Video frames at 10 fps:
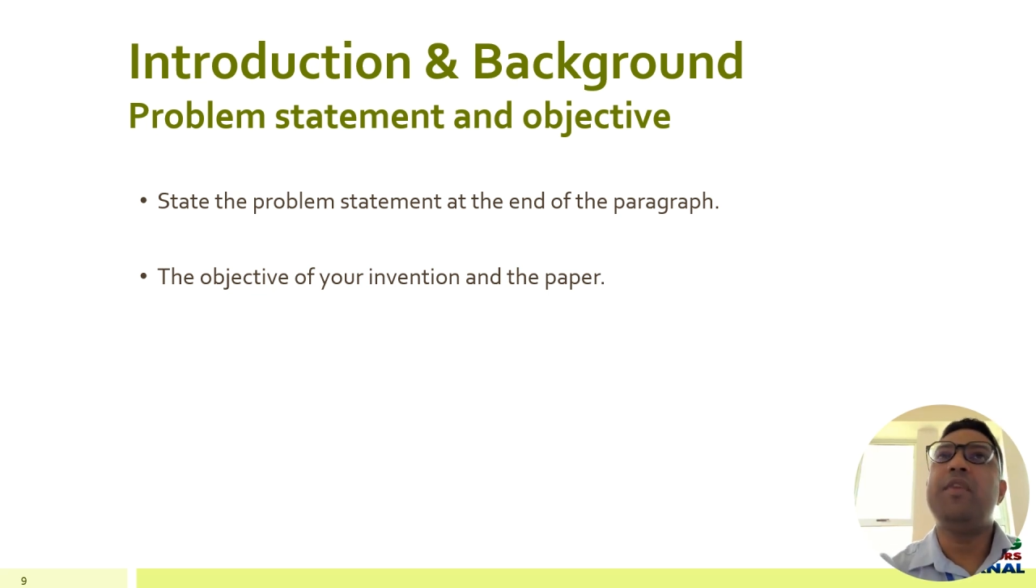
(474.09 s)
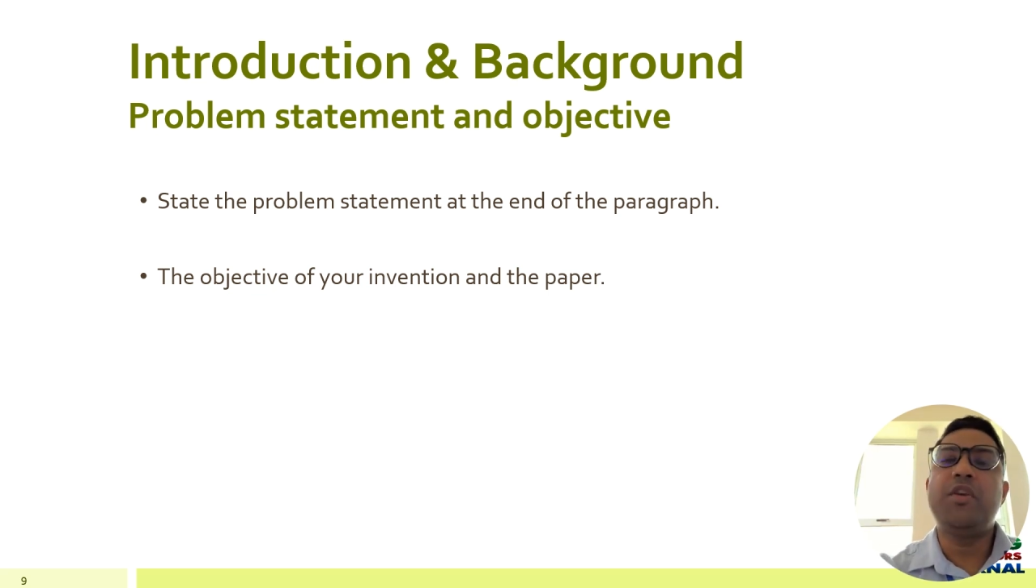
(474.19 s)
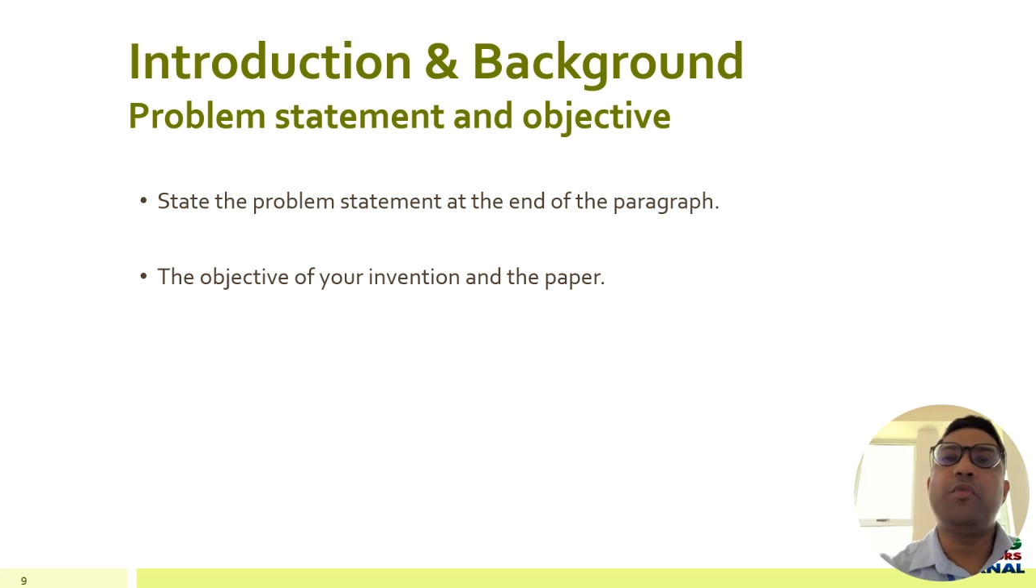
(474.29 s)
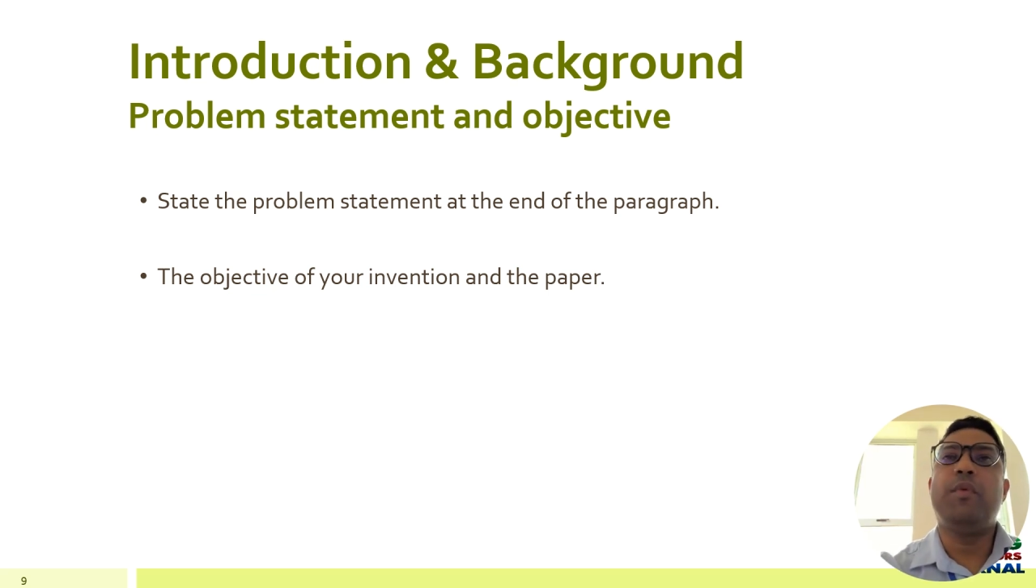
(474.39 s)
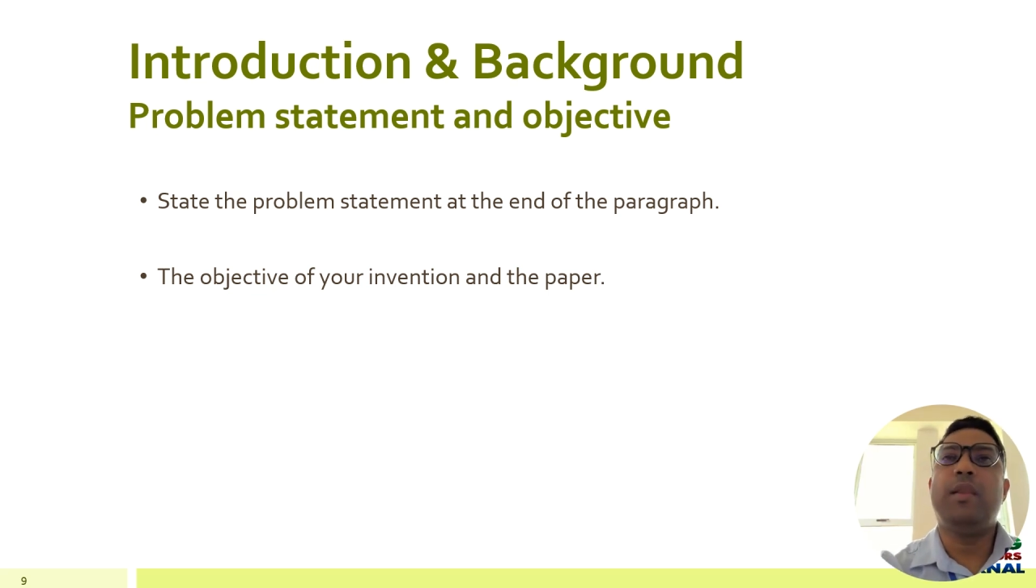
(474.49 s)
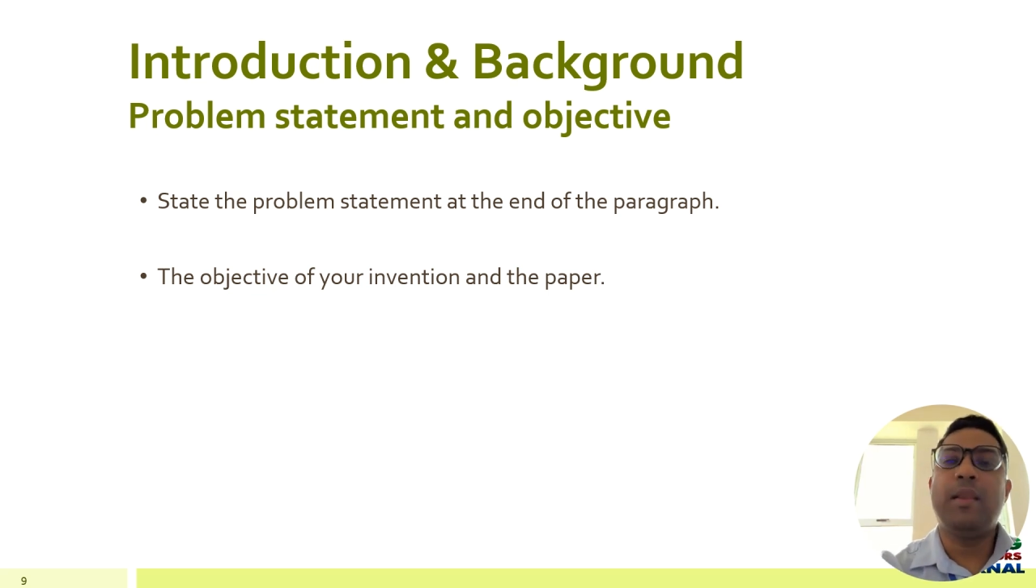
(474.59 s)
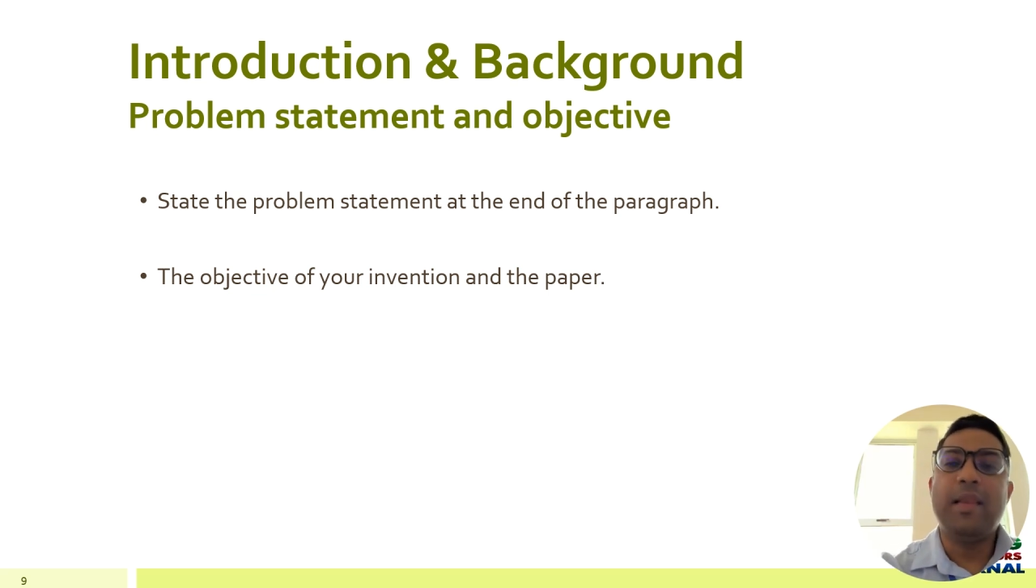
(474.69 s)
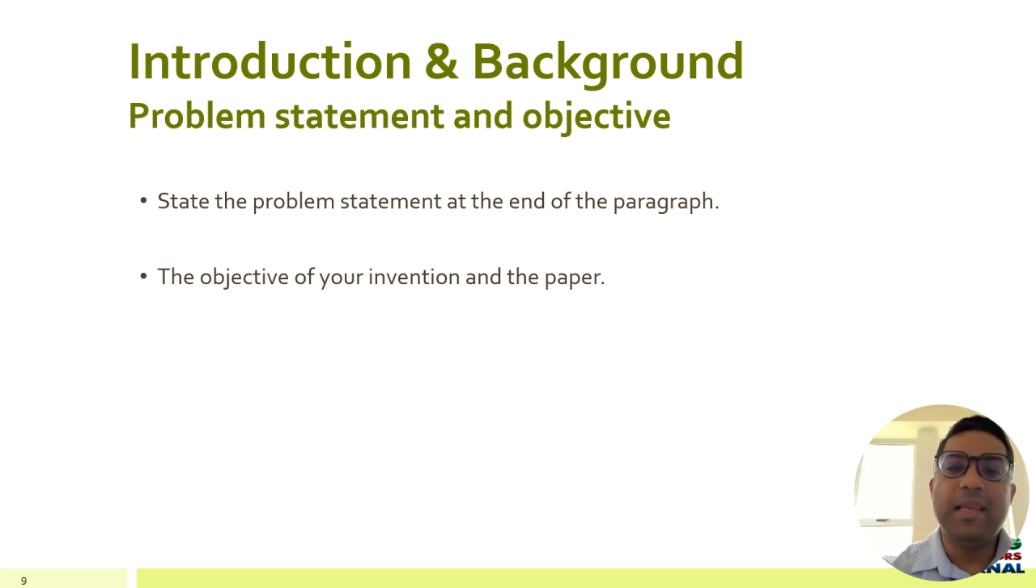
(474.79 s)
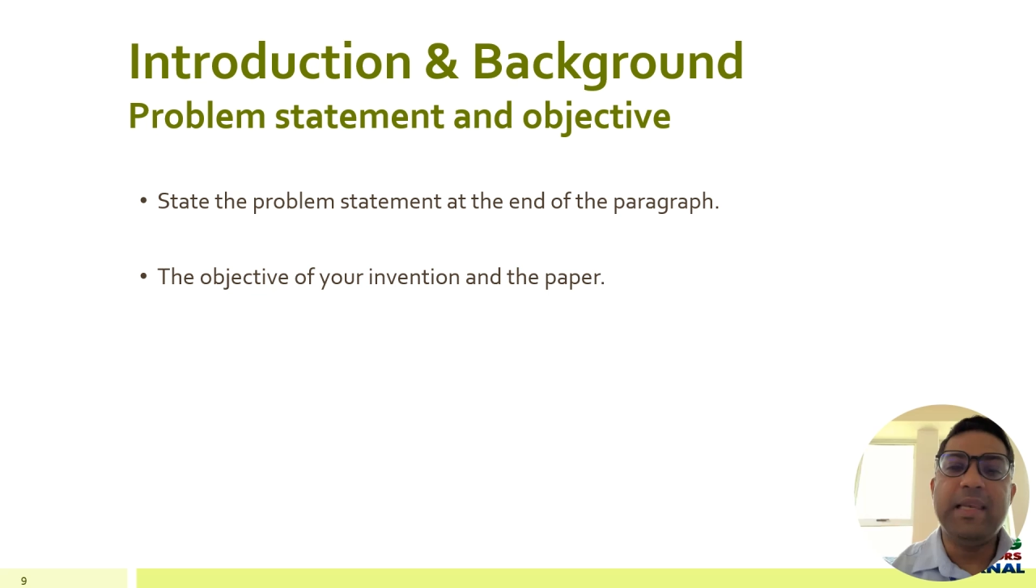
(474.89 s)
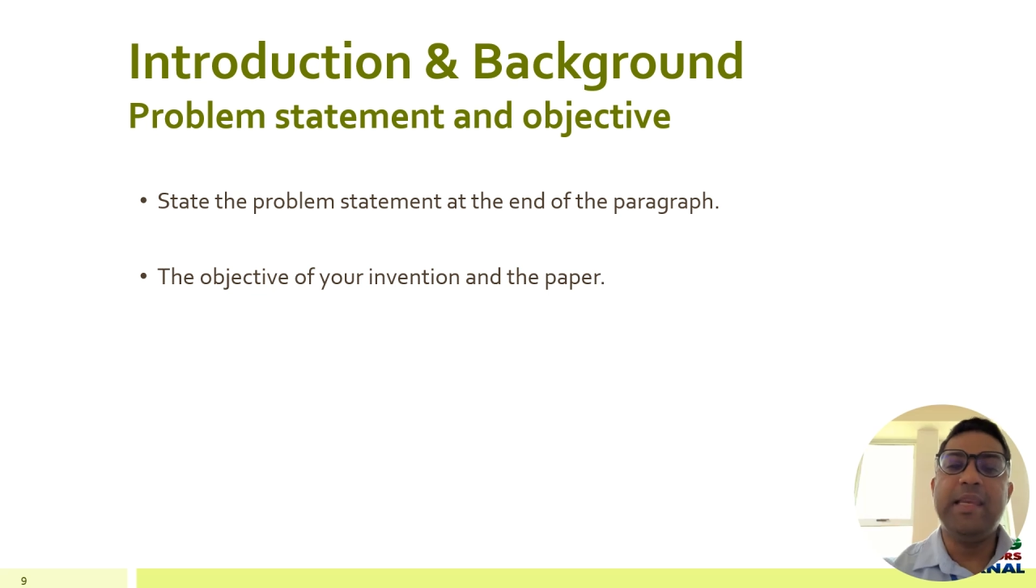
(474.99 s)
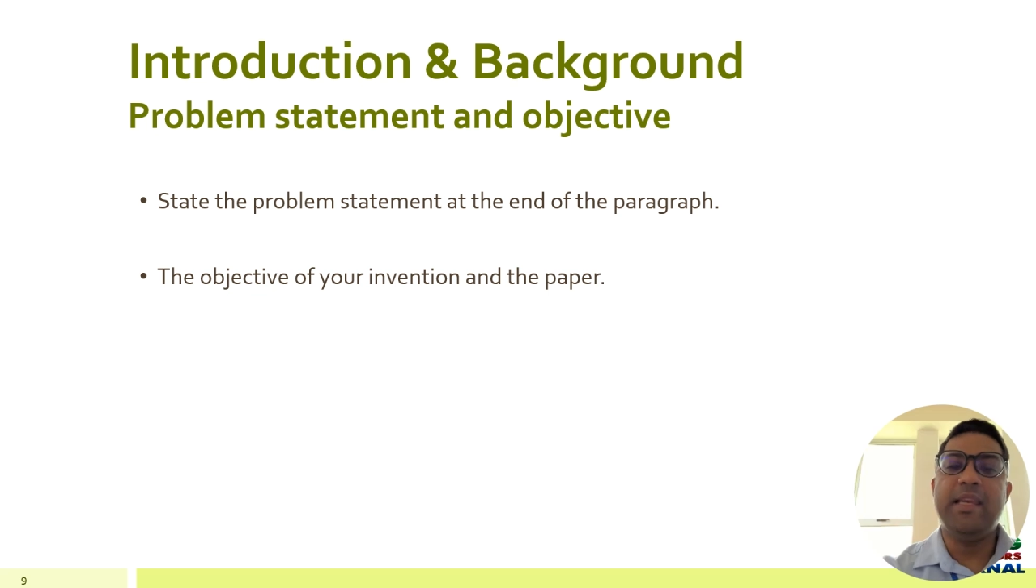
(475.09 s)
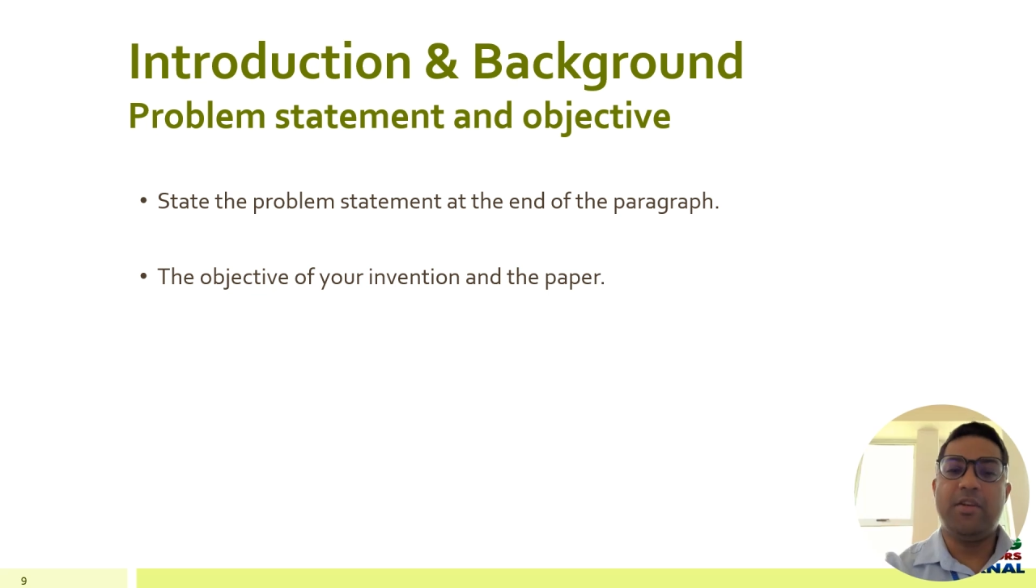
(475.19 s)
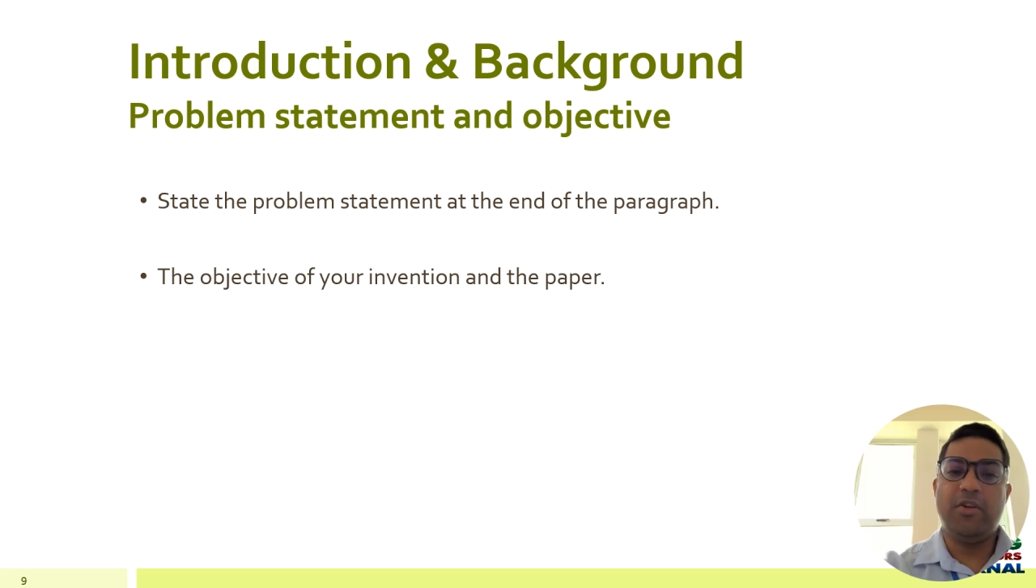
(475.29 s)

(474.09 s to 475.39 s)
Which will lead